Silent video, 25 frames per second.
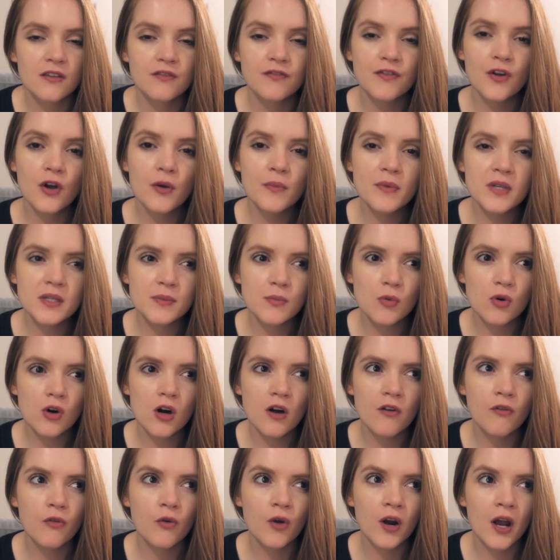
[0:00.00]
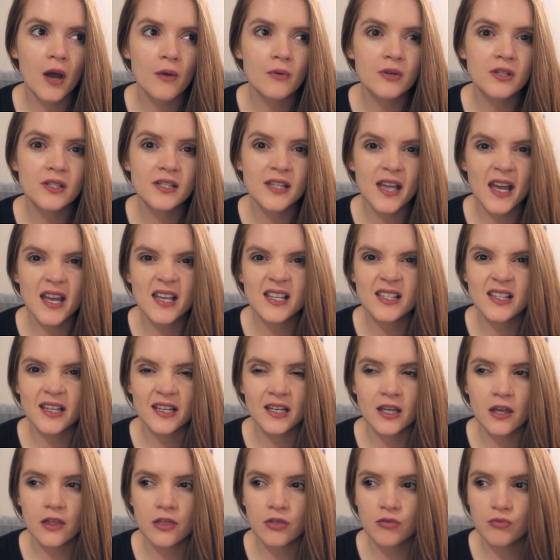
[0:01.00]
The film is more of what I would say is
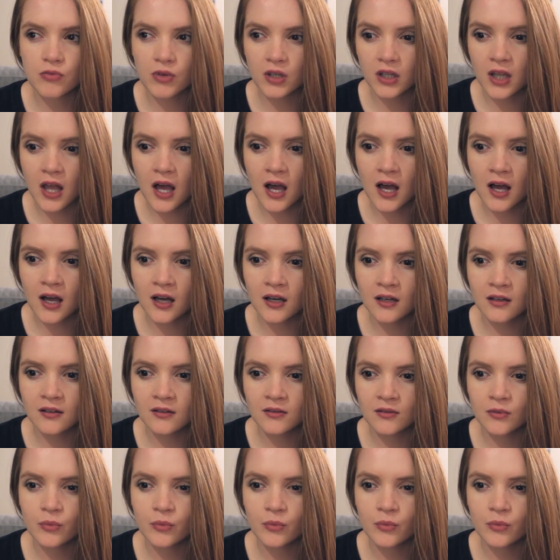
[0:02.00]
like a thriller